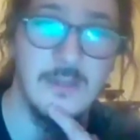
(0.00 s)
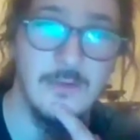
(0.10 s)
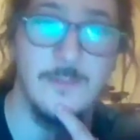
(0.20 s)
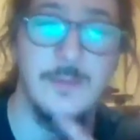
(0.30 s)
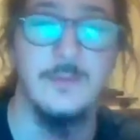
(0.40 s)

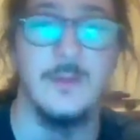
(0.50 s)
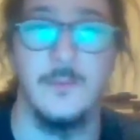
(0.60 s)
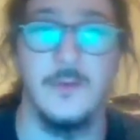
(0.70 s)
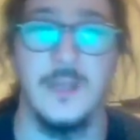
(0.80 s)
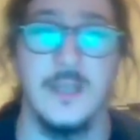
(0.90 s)
you got people
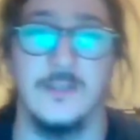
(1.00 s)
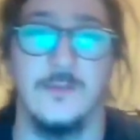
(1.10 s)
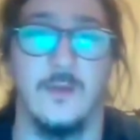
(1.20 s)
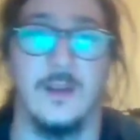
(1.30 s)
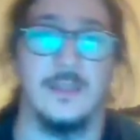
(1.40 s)
on both
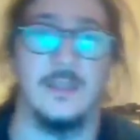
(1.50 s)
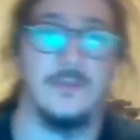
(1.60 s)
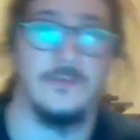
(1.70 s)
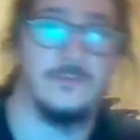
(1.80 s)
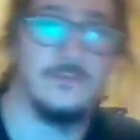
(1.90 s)
ends where I
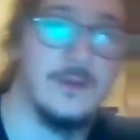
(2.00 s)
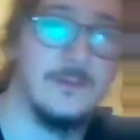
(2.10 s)
think you